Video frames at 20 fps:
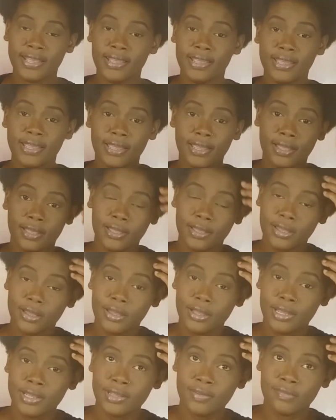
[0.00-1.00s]
the
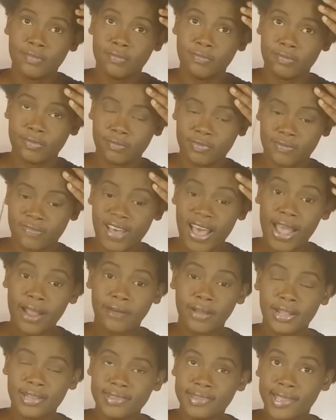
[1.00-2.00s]

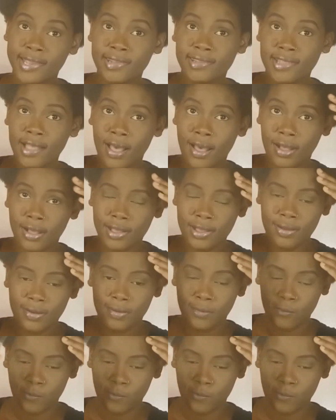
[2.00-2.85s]
viral TikTok